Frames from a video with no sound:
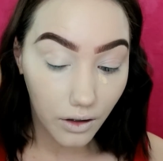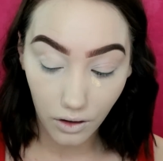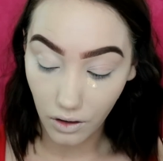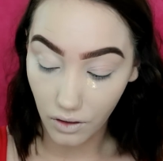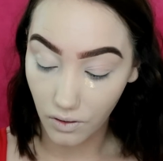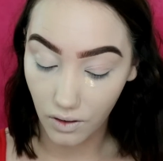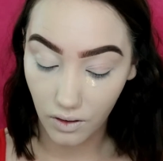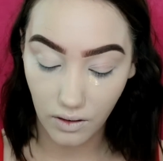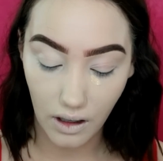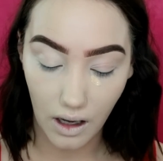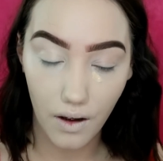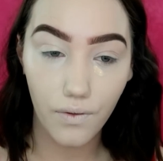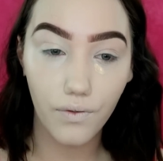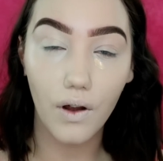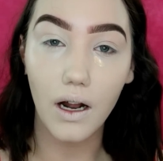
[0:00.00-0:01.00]
Good
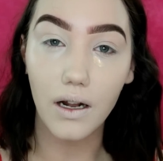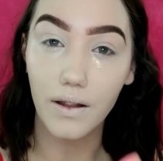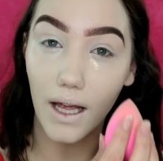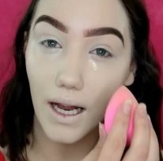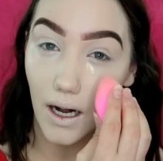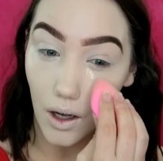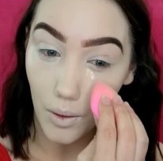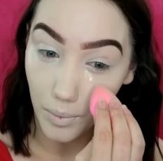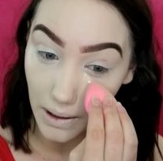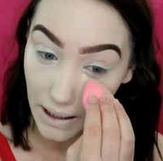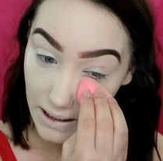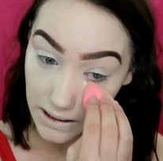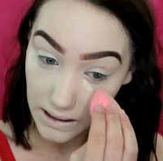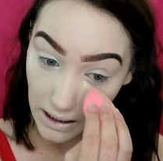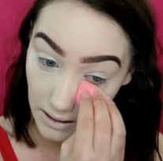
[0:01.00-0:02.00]
stuff. And then I'll
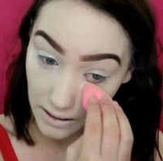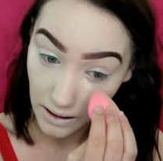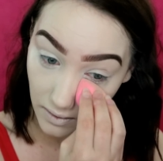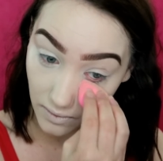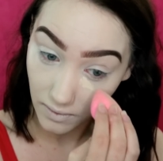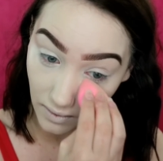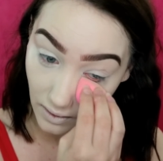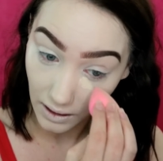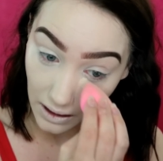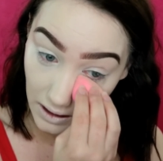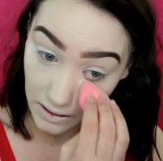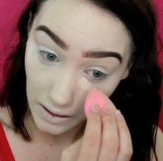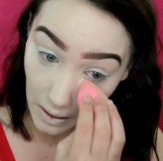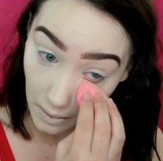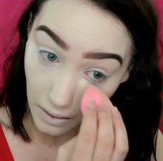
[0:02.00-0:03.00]
blend in this
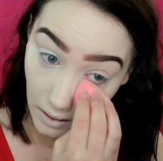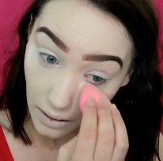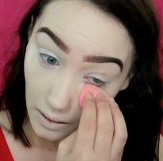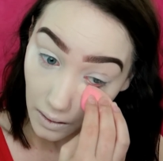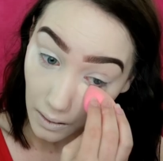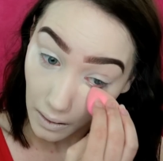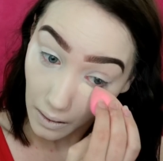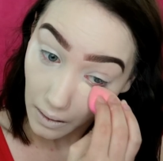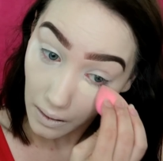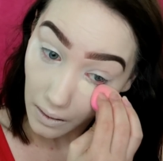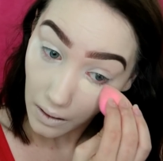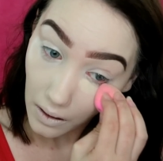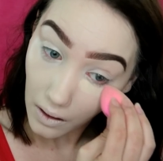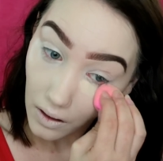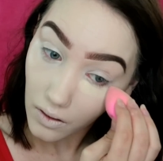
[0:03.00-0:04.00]
side.
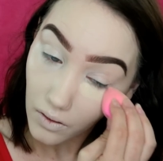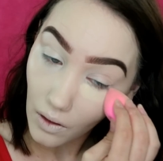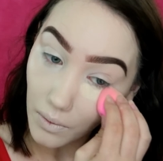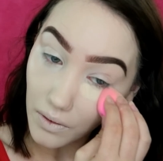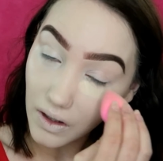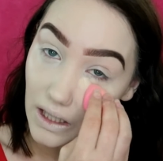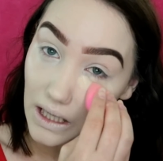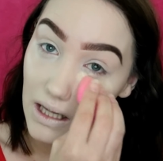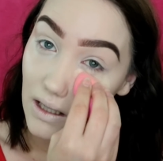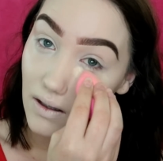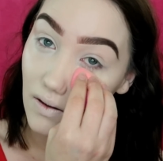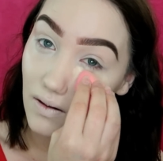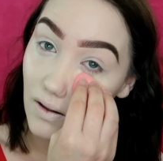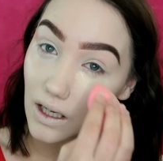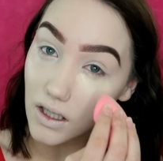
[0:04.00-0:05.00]
So I would say
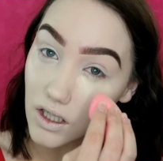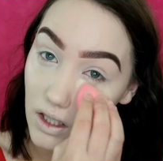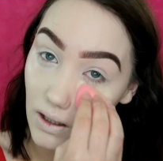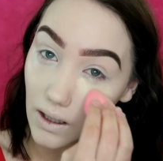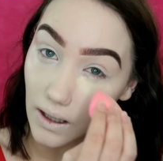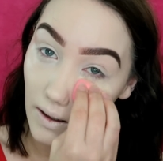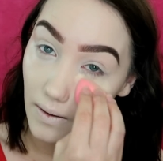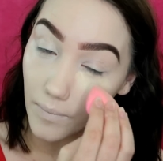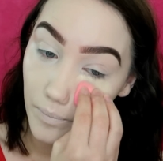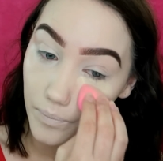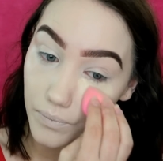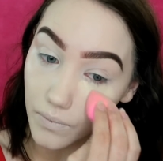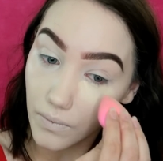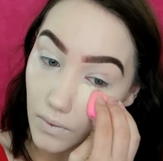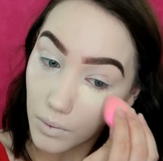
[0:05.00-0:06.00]
this is actually
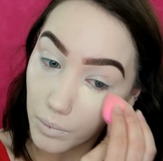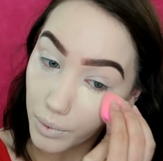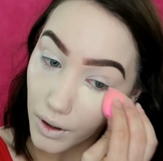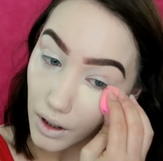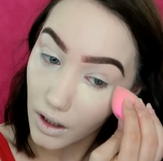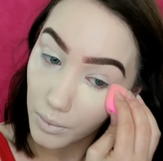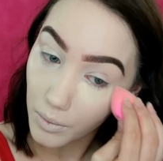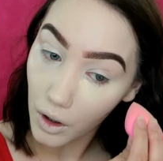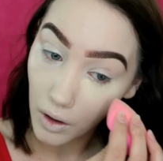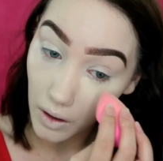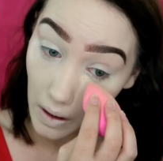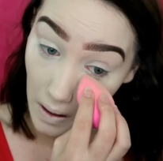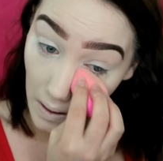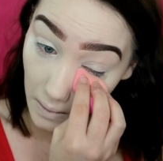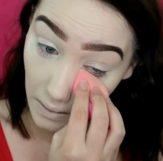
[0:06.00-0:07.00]
putting them
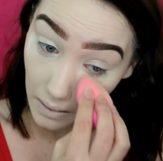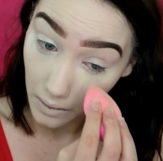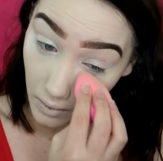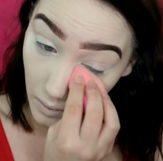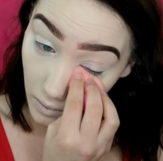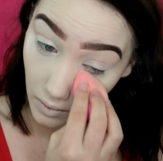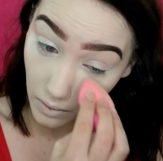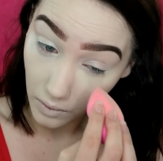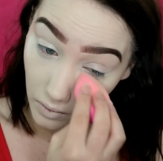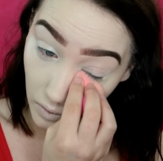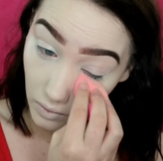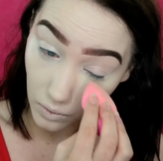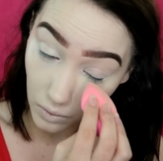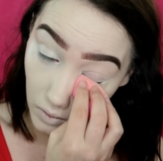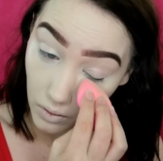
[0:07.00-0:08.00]
on
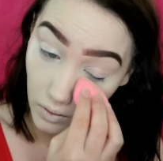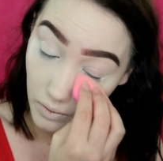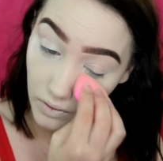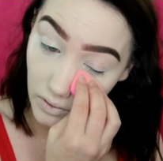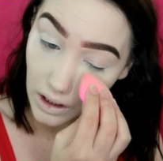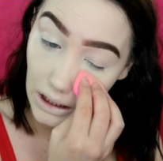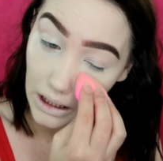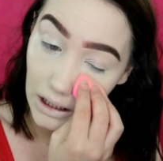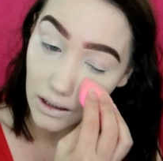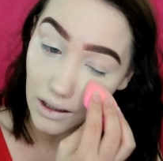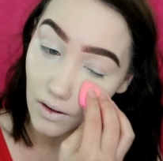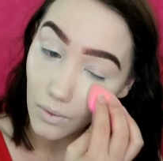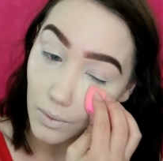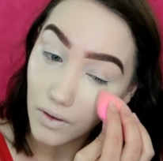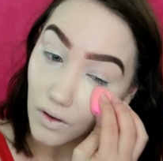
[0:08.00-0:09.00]
so close.
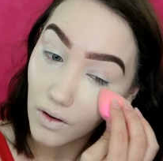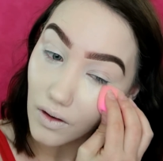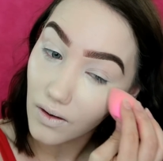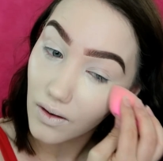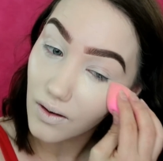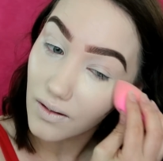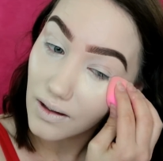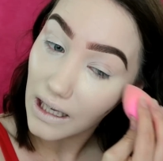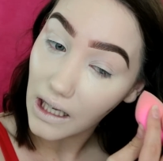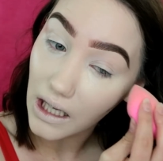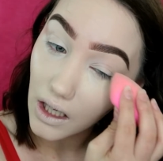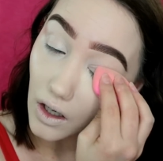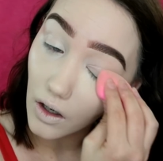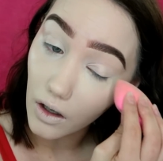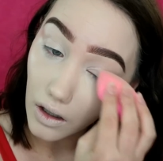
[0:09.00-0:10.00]
This one's
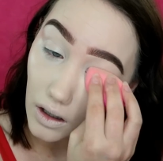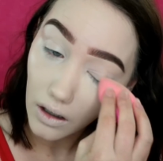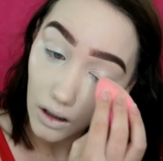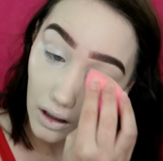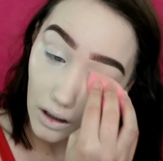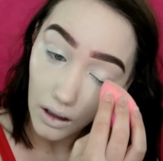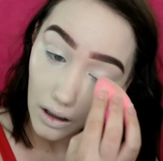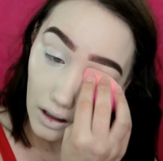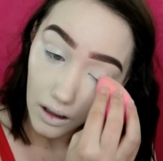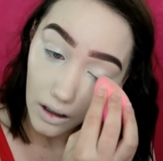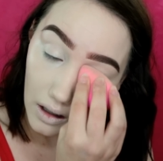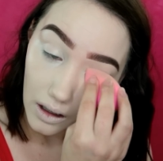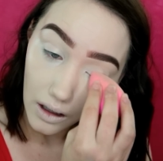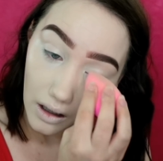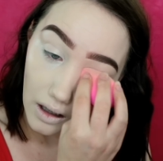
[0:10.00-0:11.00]
stickier
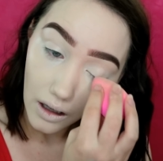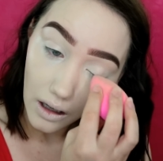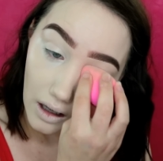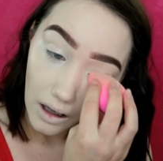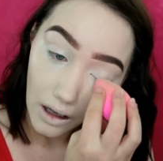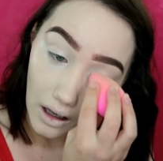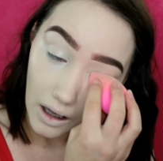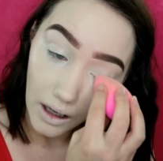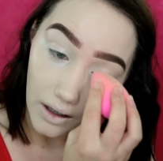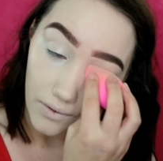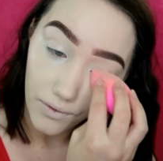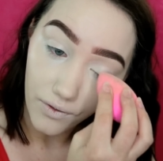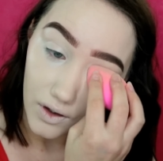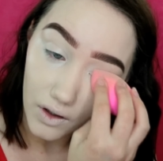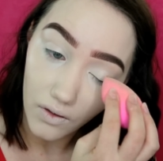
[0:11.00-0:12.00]
and
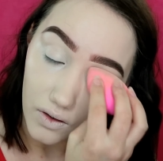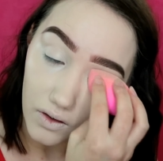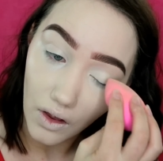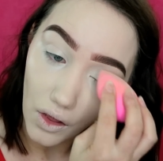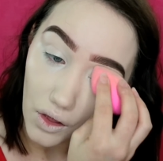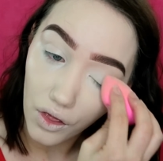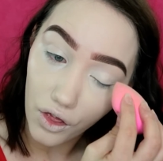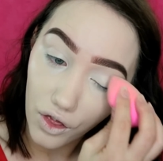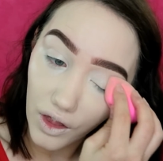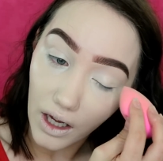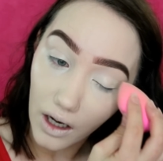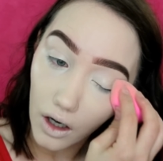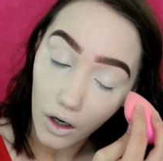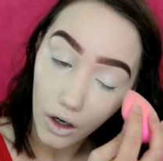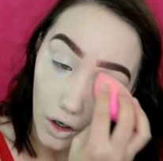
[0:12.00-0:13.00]
it feels
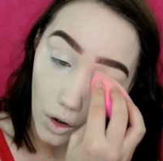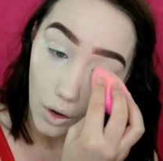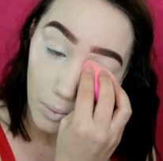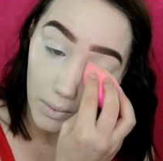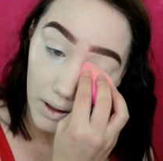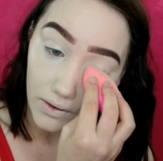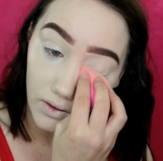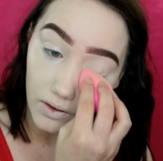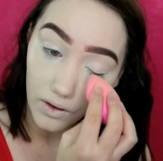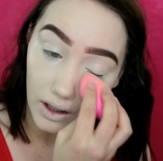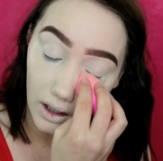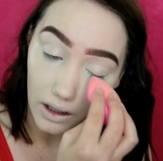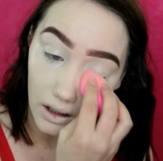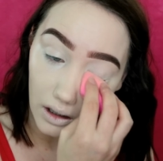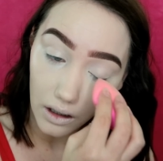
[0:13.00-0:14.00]
thicker on my
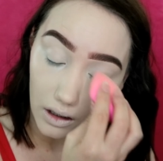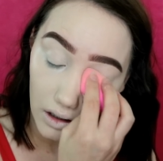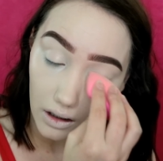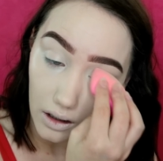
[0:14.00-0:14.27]
skin.